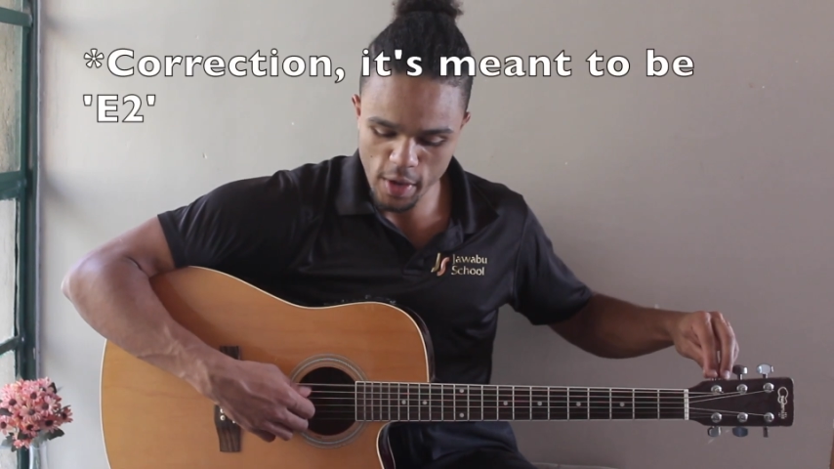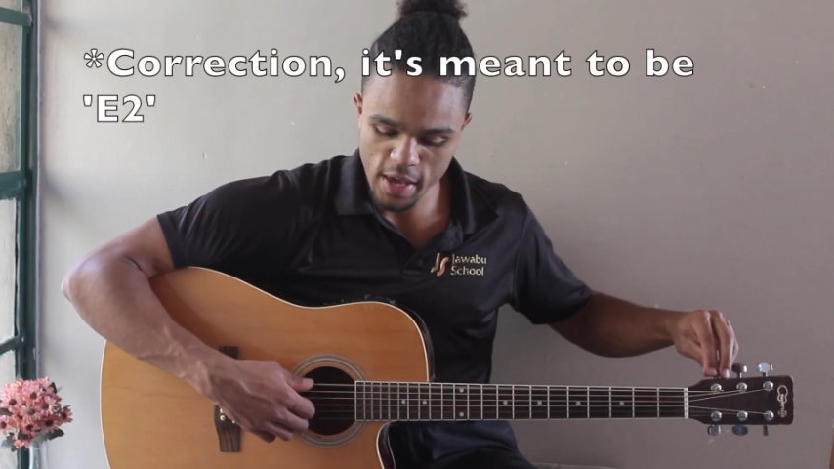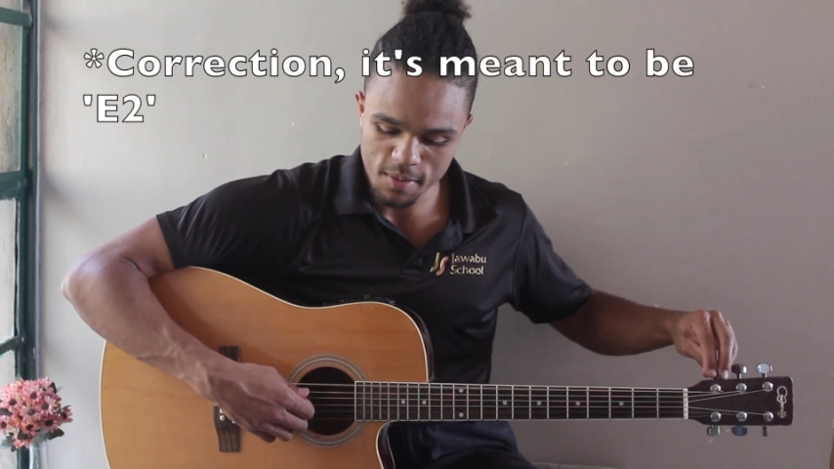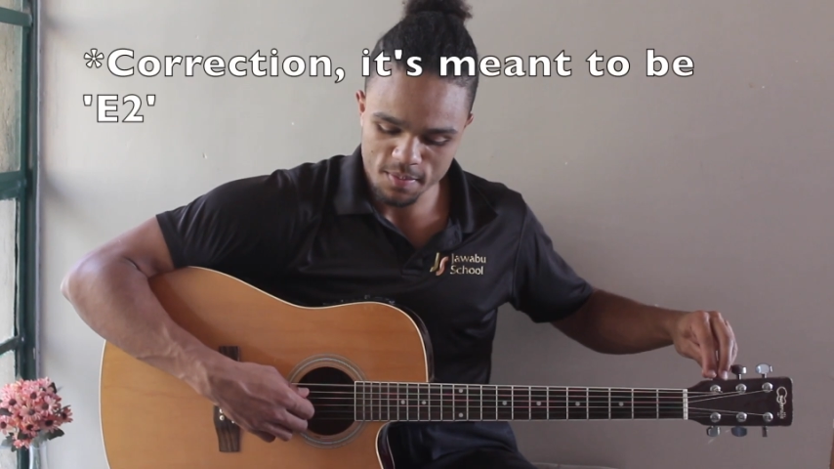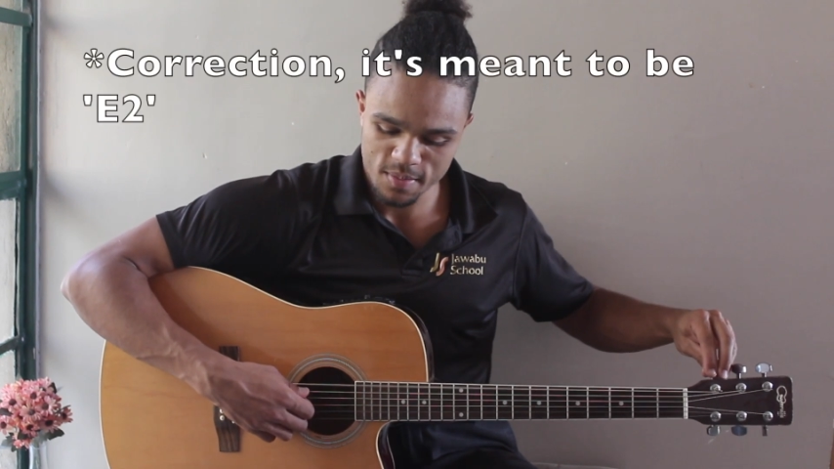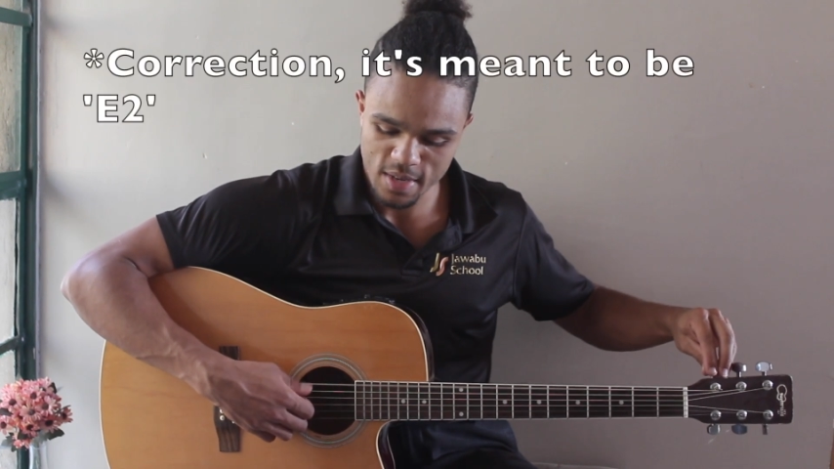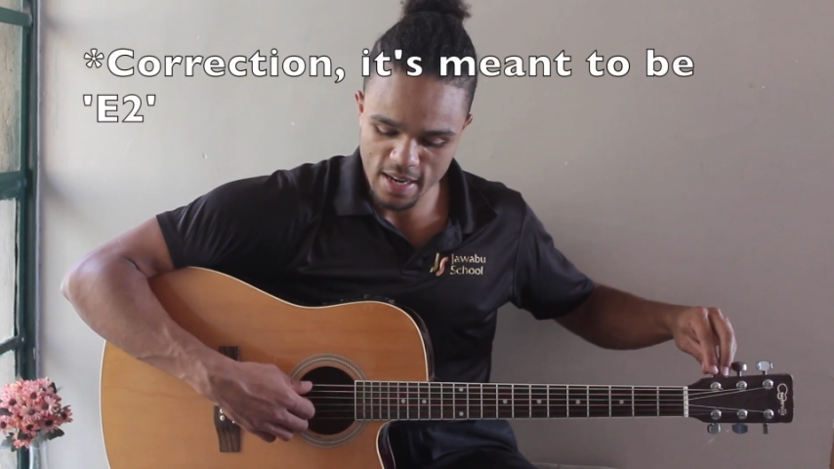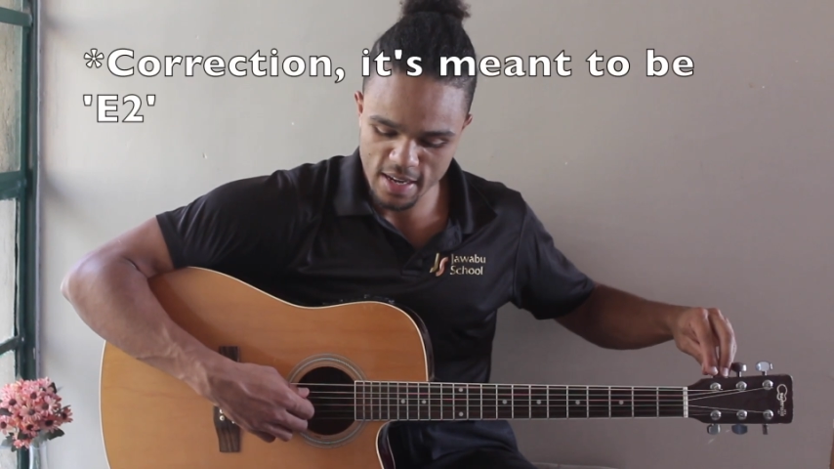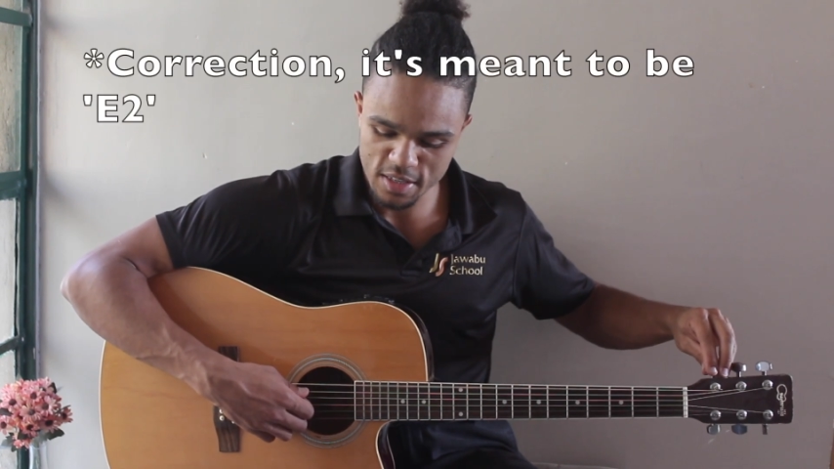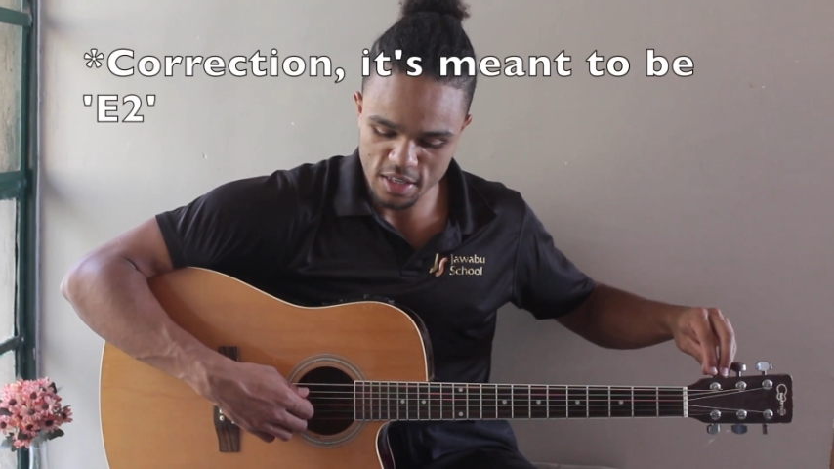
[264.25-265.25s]
E
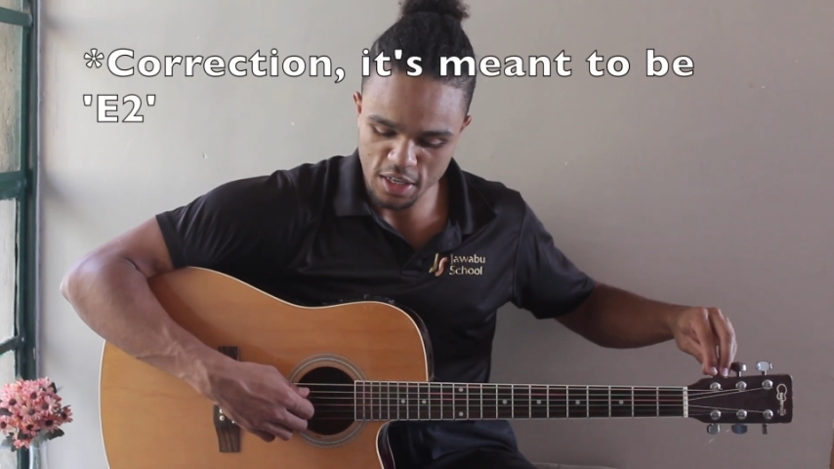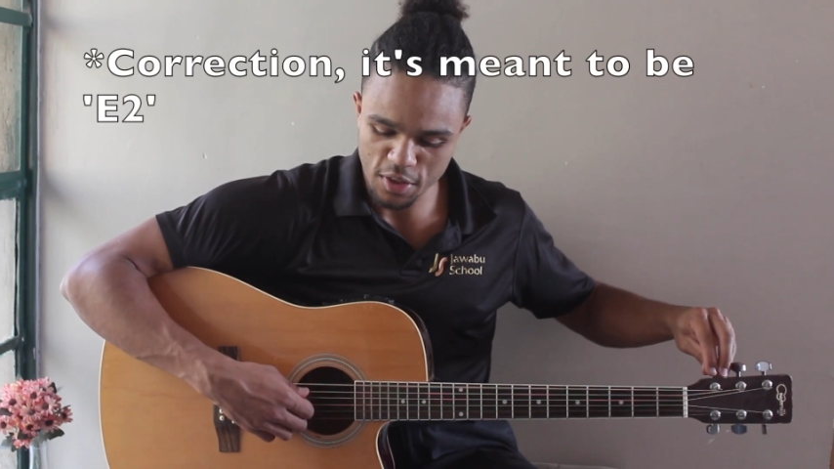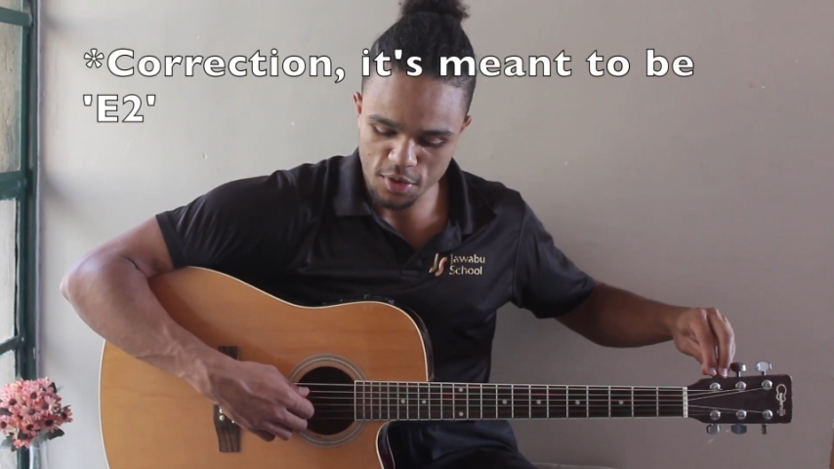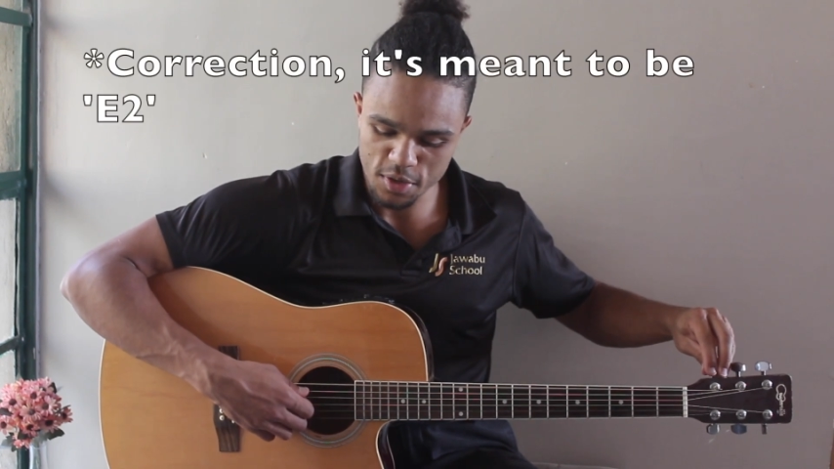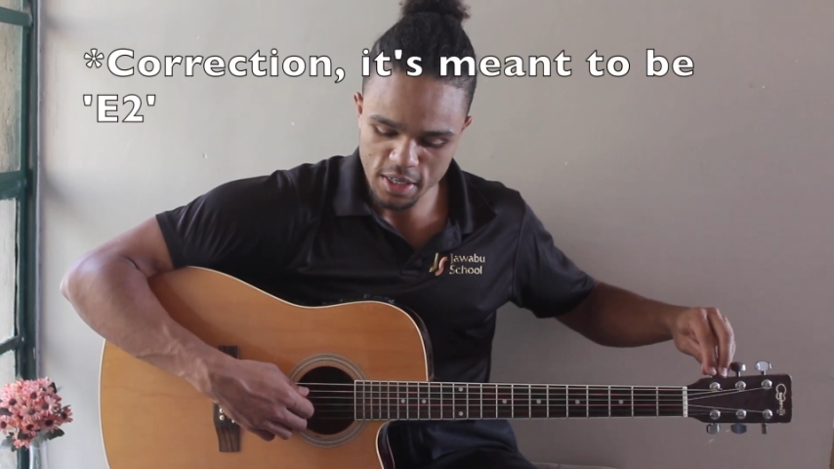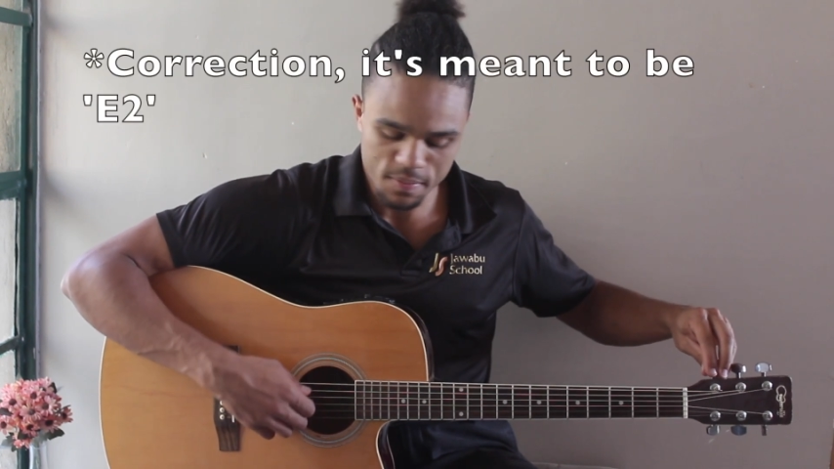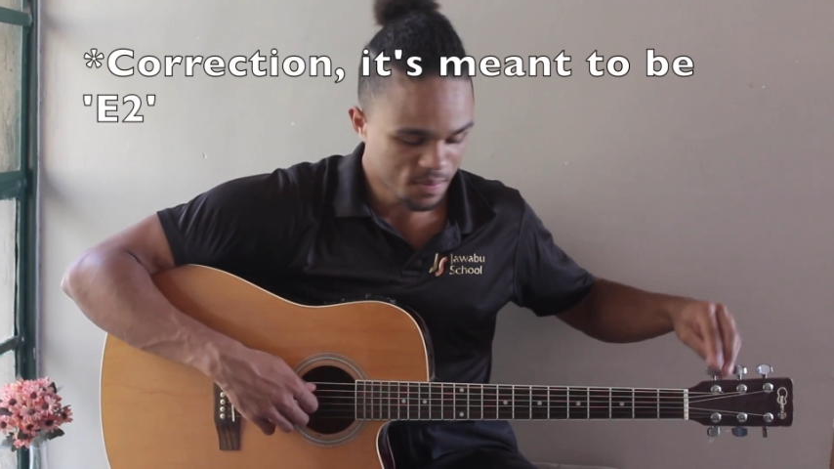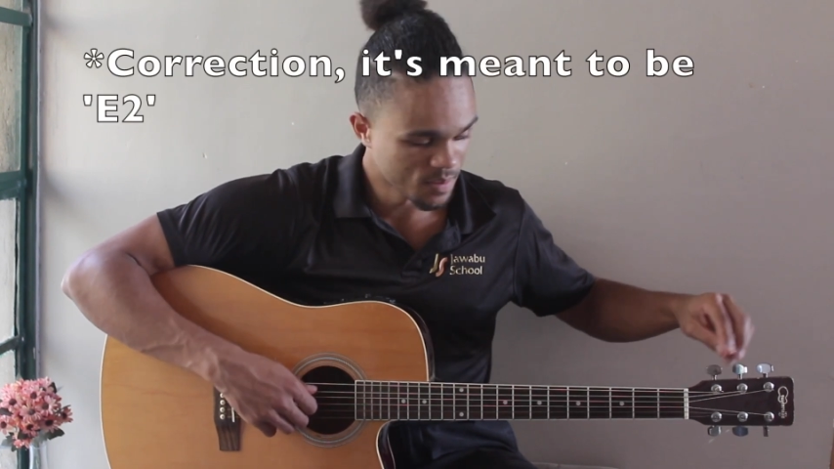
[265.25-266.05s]
as E3,